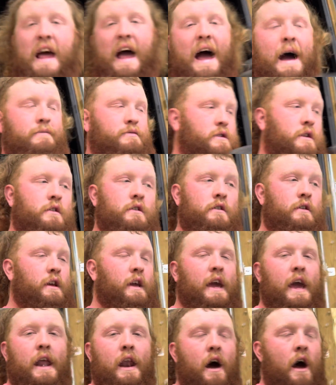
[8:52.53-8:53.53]
absolutely
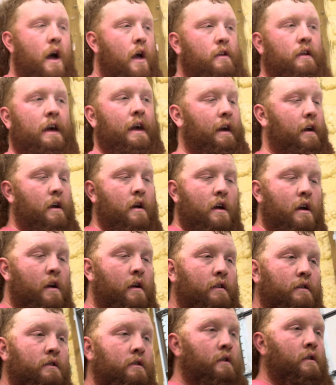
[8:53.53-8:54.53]
cannot, like,
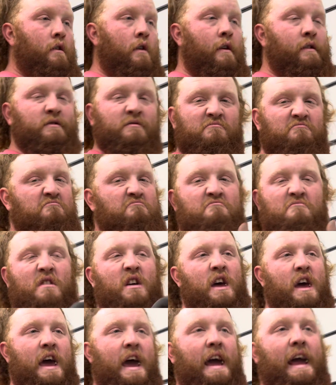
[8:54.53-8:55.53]

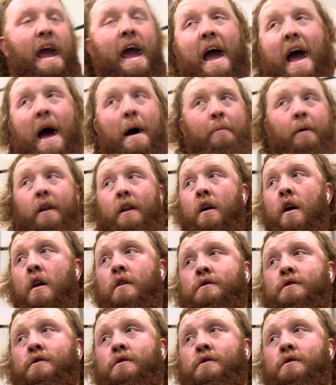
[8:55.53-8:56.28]
it can't happen.